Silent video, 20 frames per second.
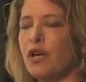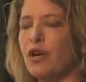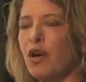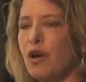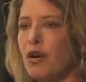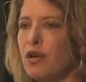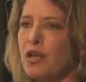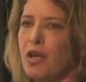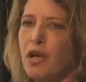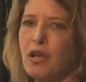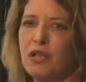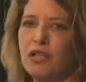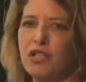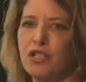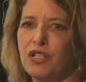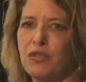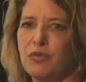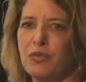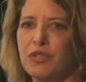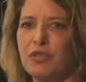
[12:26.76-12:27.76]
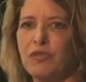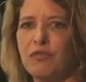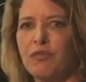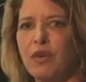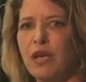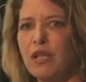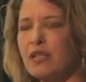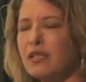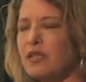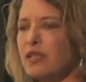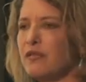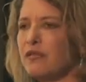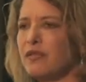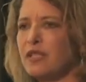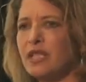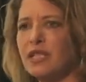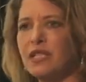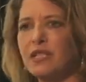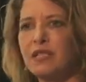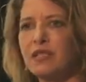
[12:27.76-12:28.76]
cardiologist was a
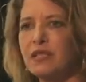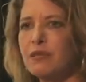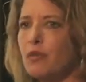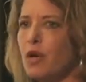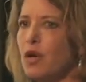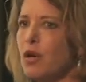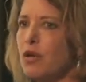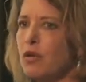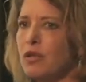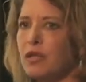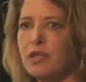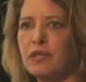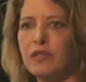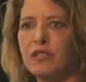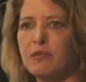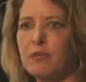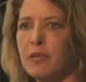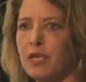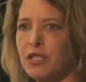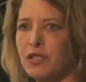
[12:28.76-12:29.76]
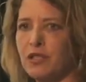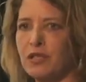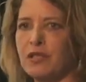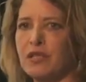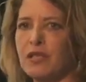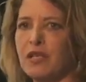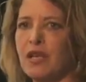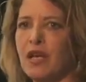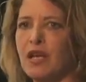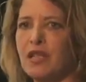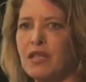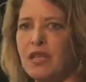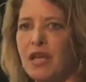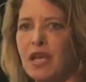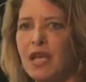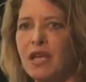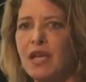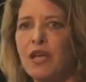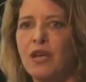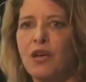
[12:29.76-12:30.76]
relatively small little specialty, and
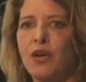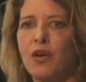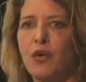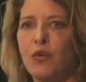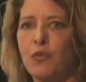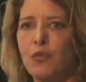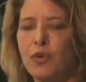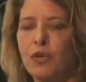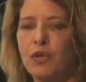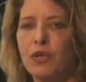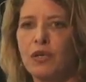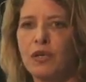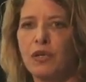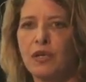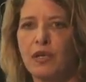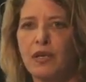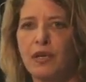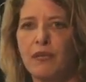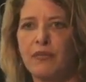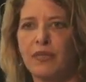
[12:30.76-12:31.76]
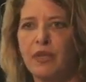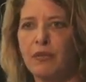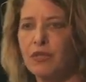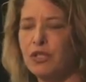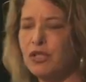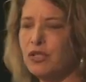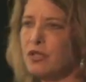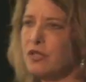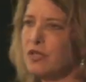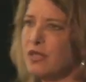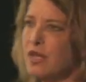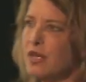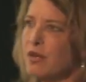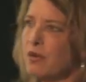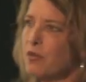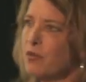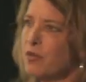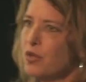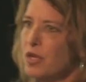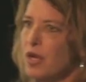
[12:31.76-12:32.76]
they were
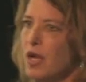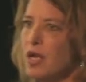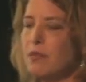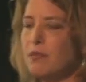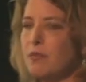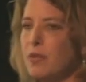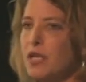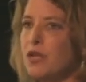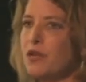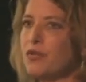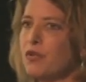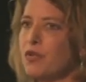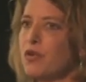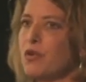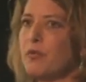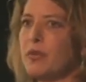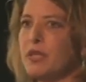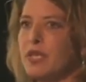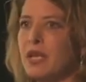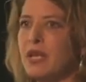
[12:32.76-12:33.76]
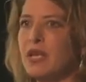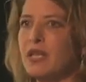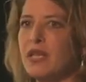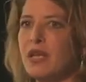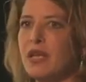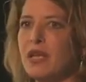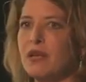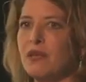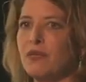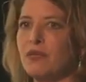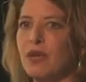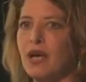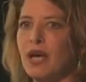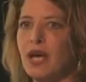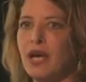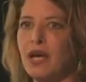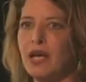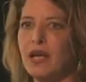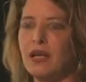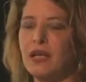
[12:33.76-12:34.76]
not a big group, and they
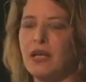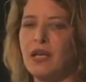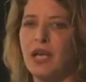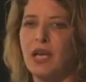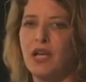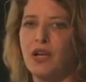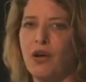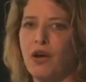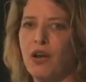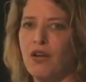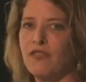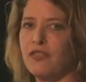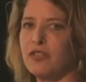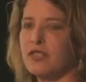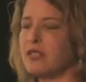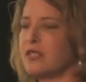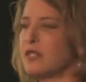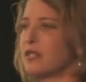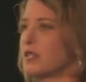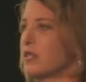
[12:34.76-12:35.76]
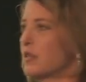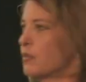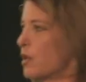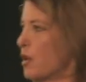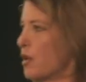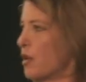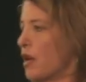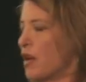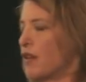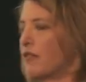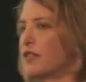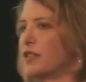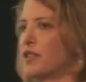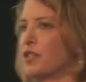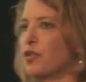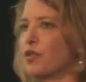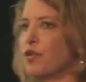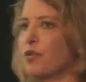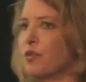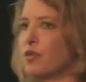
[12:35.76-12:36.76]
had a small office,
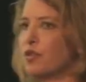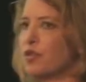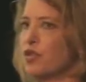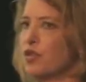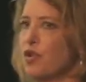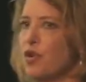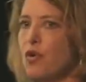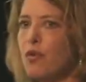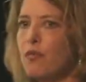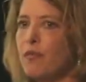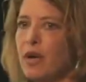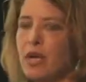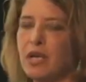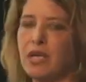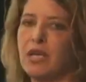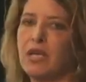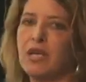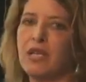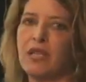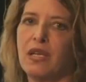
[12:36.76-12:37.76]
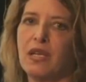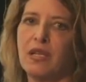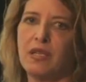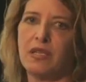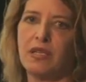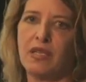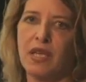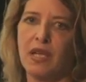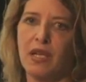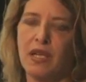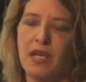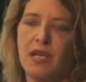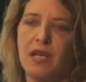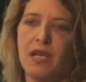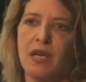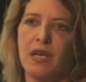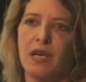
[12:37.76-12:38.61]
and almost no money. The